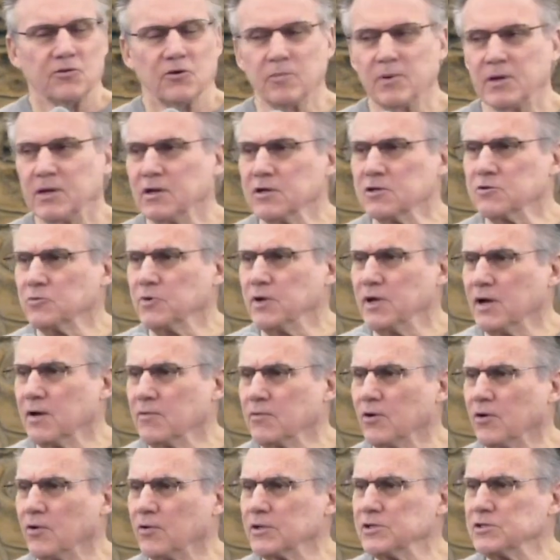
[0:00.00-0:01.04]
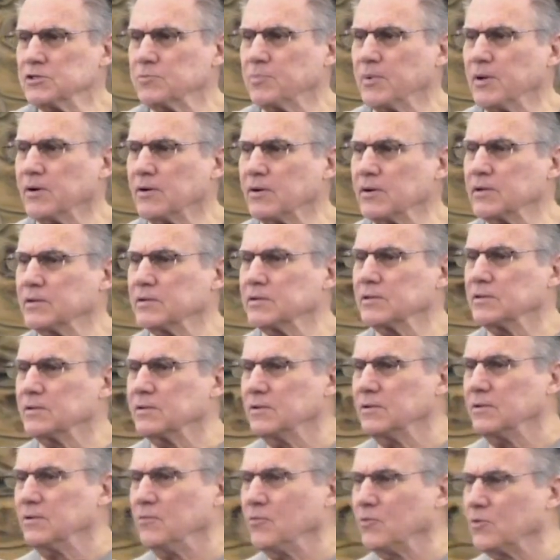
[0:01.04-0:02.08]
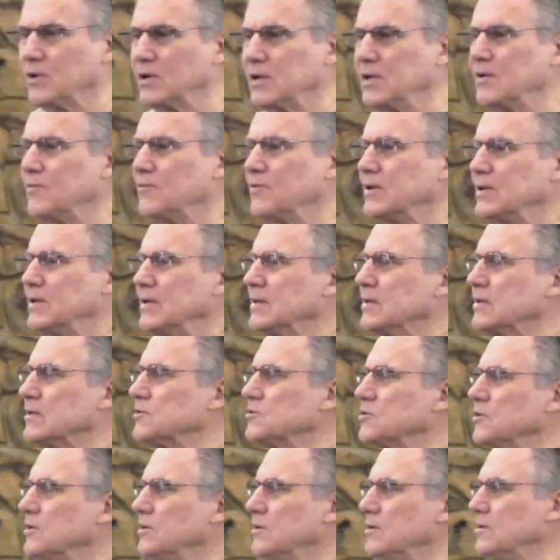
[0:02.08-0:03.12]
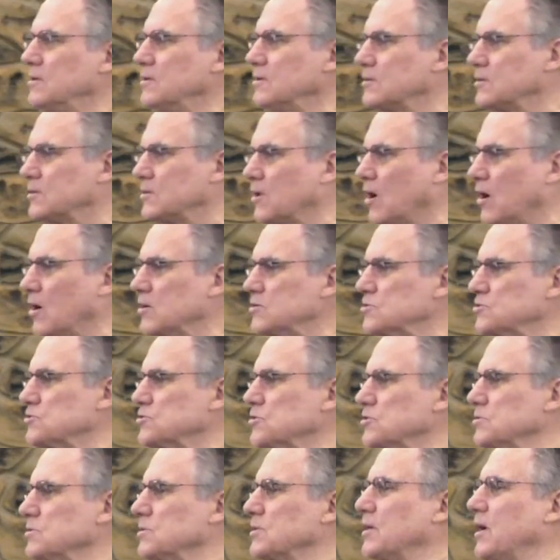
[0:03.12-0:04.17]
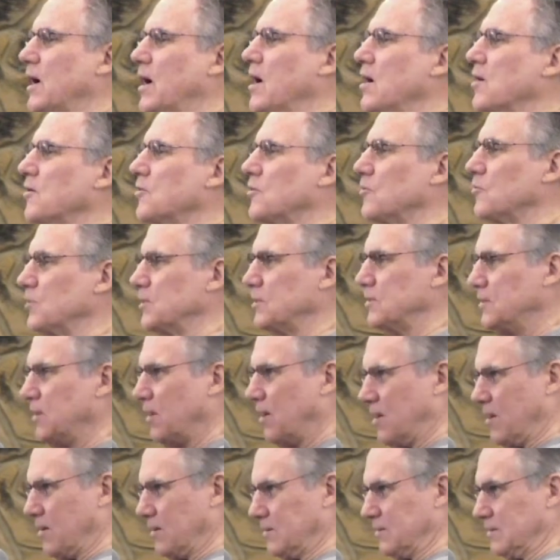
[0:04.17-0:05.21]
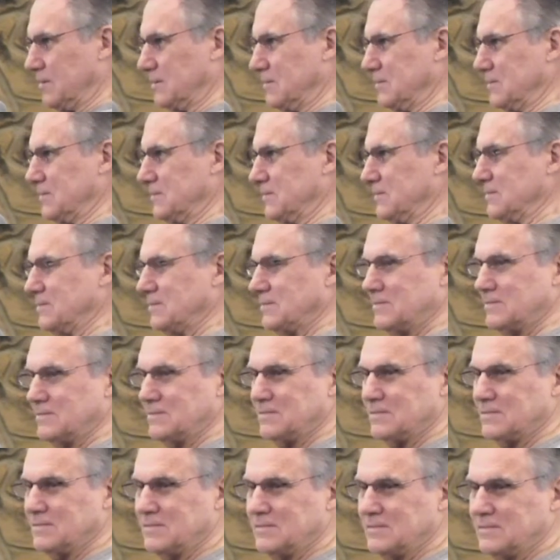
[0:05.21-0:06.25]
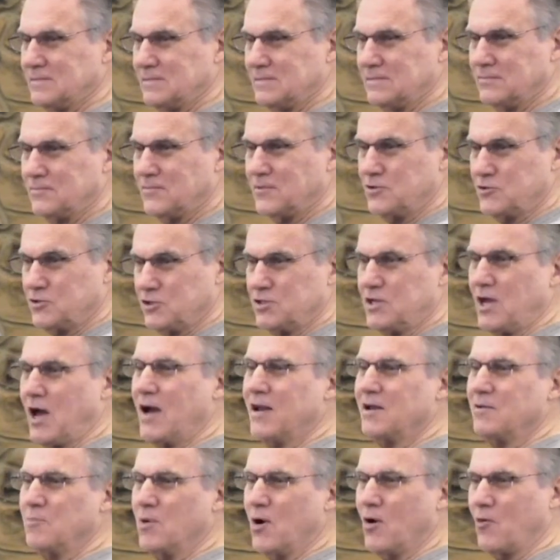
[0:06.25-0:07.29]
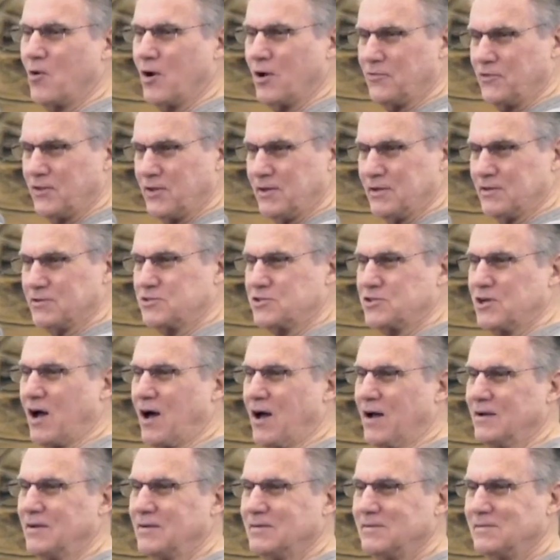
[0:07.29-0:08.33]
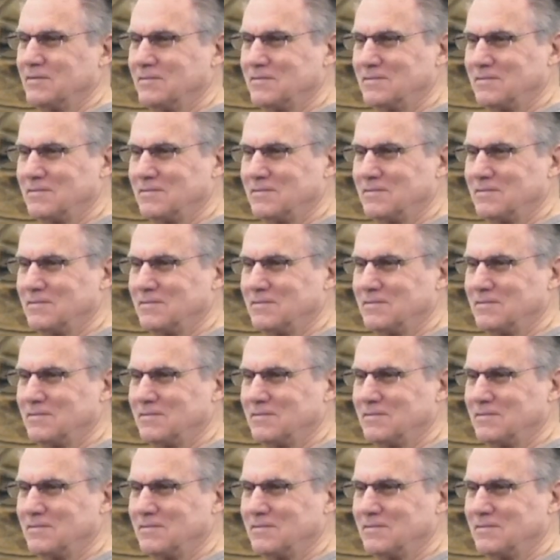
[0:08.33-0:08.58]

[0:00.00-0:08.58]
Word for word: So, because we have the Holy Spirit, we're living in a constant encounter with God. There's a dynamo on the inside.